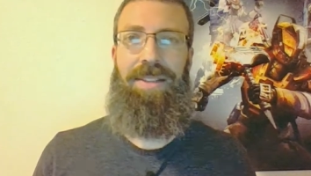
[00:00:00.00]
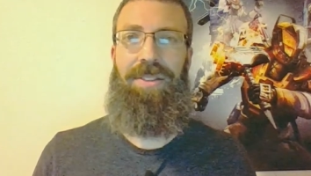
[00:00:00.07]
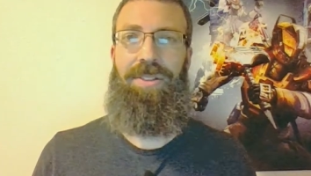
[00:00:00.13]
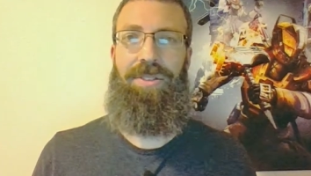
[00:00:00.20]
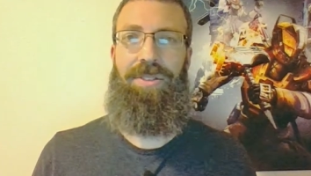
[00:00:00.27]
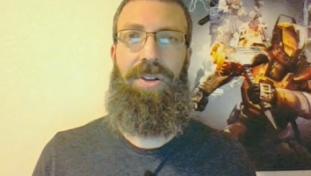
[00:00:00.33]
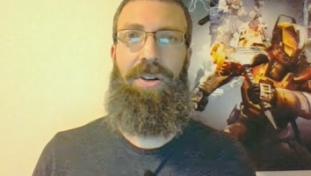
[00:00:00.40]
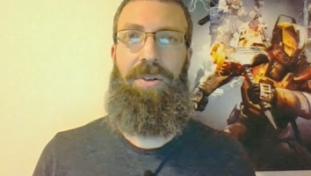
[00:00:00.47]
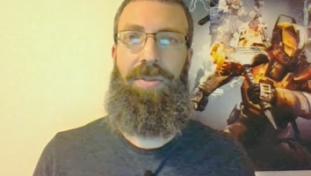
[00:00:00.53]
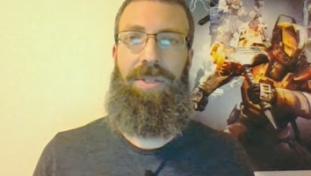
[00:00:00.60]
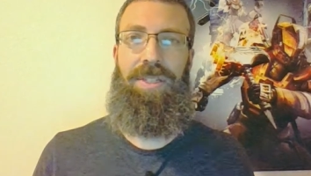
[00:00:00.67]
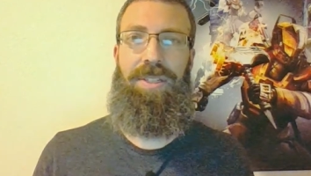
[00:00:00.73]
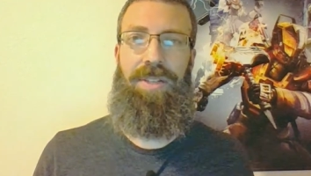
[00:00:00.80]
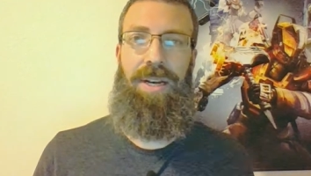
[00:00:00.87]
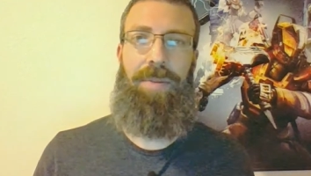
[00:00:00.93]
there's
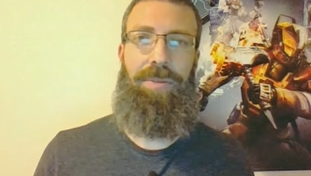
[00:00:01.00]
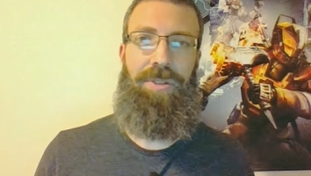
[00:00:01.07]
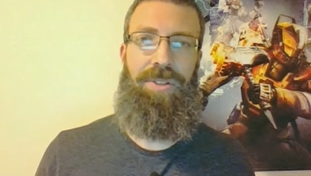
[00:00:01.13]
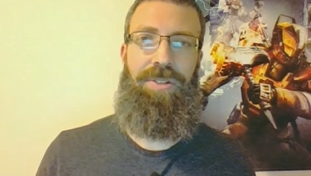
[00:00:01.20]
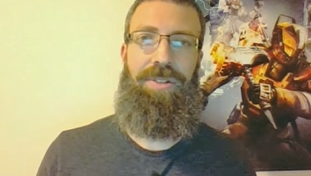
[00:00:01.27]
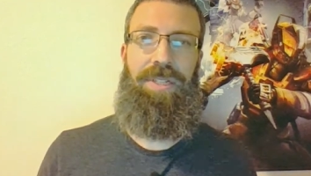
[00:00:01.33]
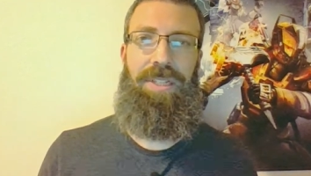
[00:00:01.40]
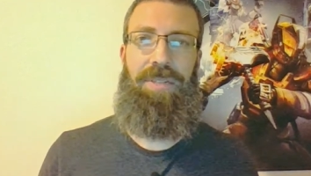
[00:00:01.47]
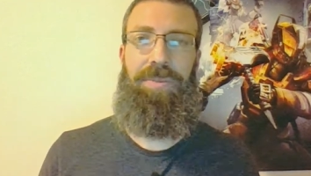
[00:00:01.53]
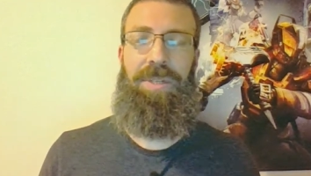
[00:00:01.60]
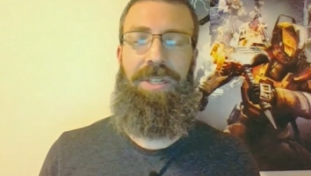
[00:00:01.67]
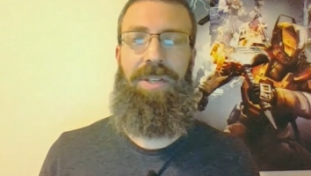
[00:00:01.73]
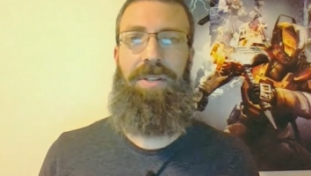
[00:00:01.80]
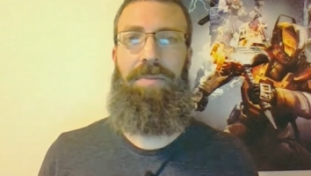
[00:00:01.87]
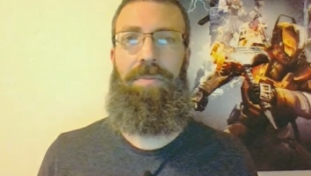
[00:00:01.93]
always an opportunity to
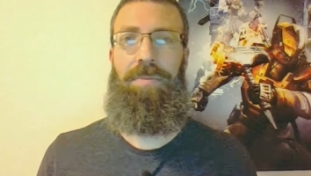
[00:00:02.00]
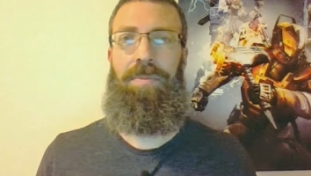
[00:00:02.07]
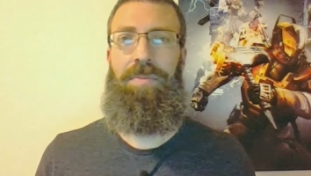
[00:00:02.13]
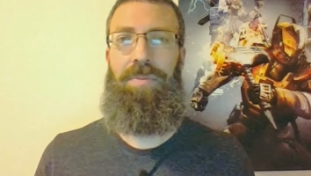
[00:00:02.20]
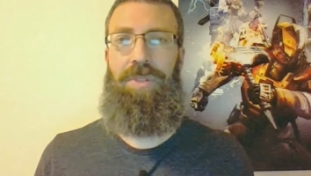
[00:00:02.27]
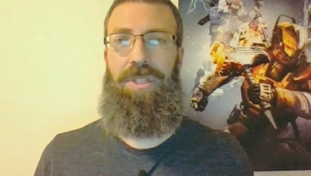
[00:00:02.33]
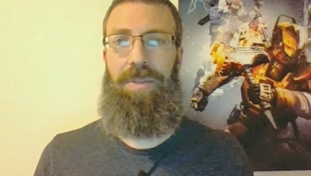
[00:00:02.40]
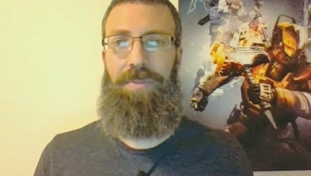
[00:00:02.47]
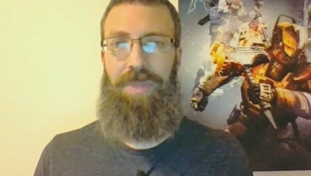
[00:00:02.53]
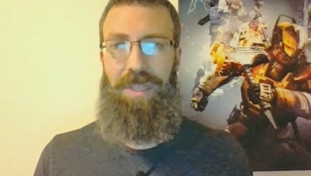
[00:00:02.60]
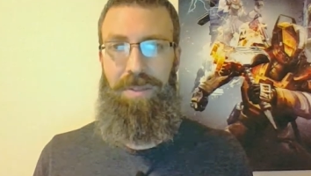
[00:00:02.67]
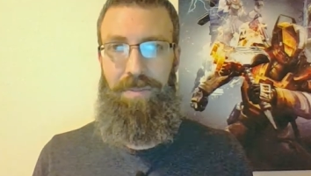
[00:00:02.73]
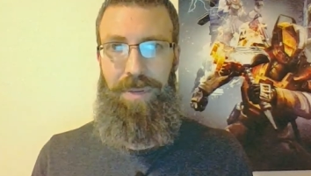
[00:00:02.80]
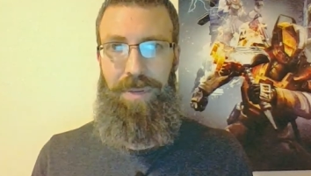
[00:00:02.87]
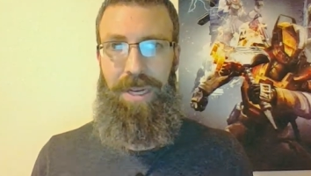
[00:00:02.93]
become
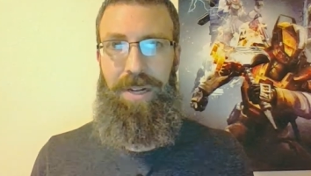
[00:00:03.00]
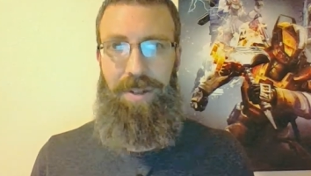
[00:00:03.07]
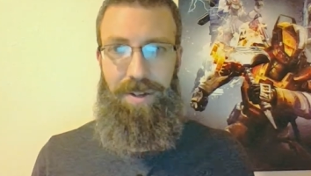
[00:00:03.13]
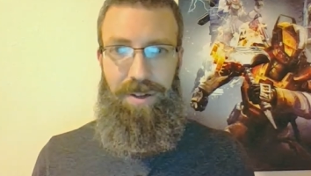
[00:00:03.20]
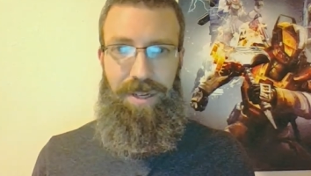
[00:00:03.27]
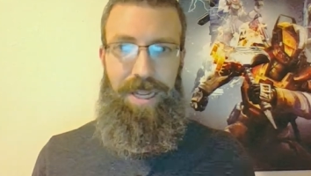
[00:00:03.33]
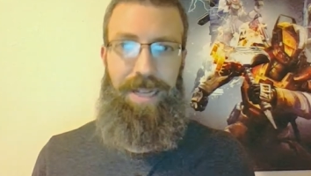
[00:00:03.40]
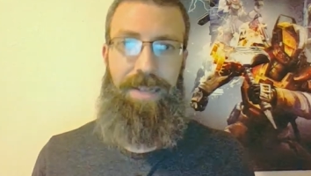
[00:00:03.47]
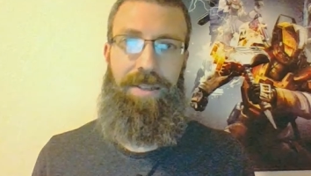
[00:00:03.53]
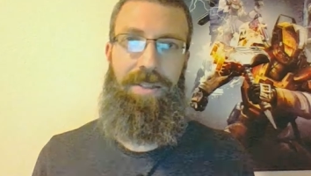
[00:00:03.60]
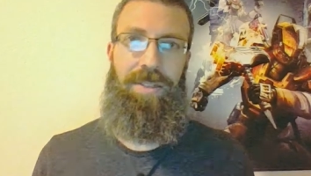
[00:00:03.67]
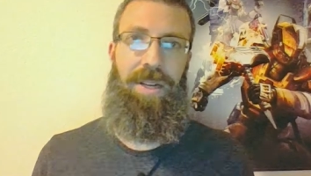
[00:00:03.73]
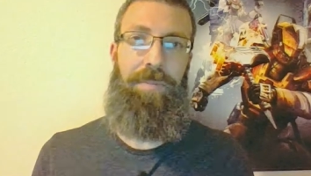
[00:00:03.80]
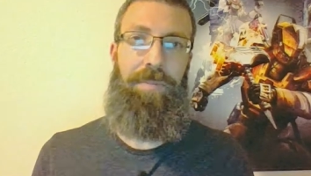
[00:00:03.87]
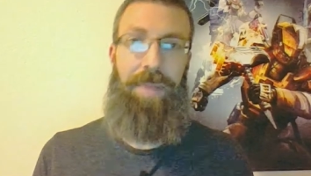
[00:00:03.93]
something better and
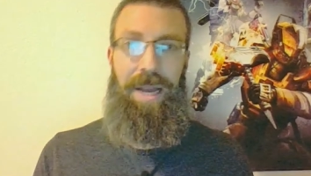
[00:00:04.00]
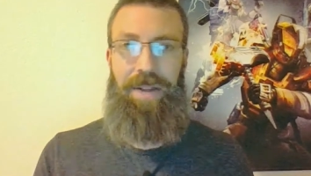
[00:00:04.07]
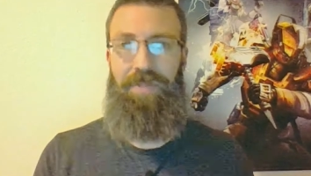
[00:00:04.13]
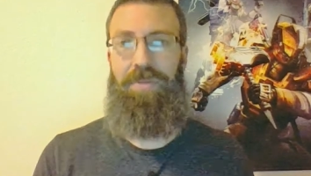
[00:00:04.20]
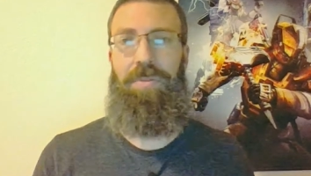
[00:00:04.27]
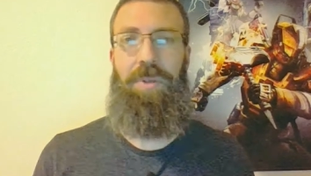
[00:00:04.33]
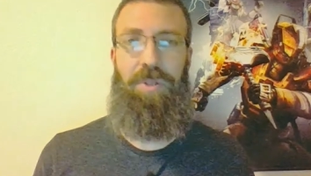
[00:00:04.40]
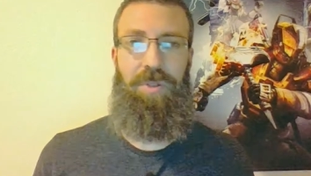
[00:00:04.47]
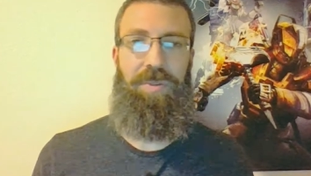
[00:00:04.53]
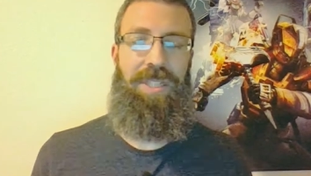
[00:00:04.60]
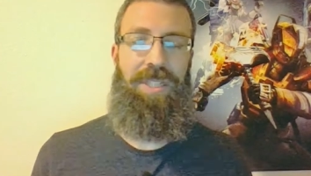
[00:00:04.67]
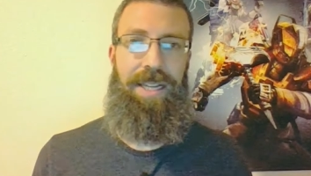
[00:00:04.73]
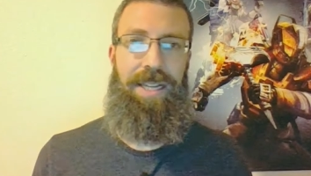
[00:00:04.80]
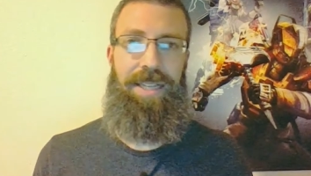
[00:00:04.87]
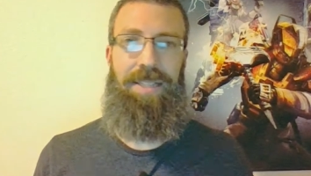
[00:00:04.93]
come back from those
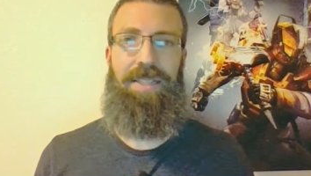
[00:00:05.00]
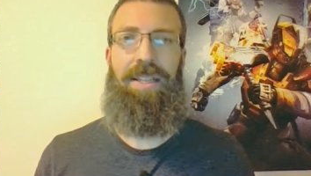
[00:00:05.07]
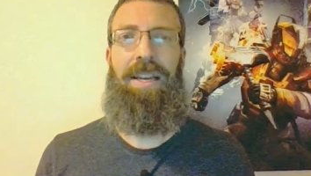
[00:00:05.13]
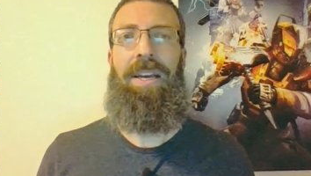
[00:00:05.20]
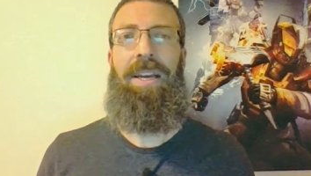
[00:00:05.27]
mistakes.